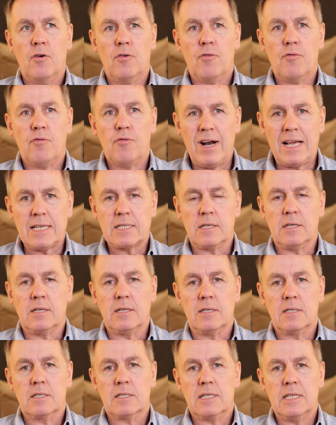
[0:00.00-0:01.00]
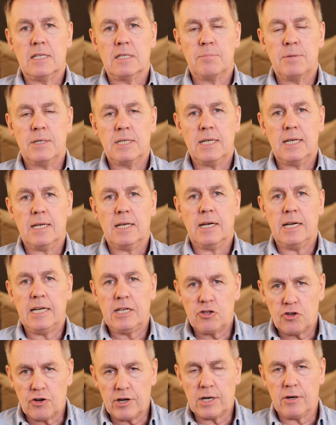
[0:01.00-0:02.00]
resonance. It's particularly
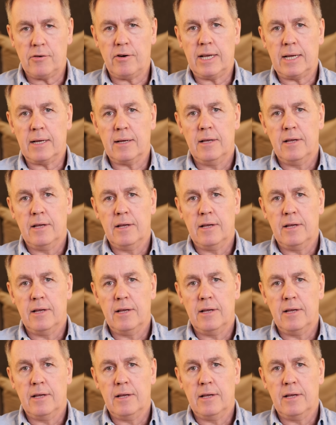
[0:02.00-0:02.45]
triggering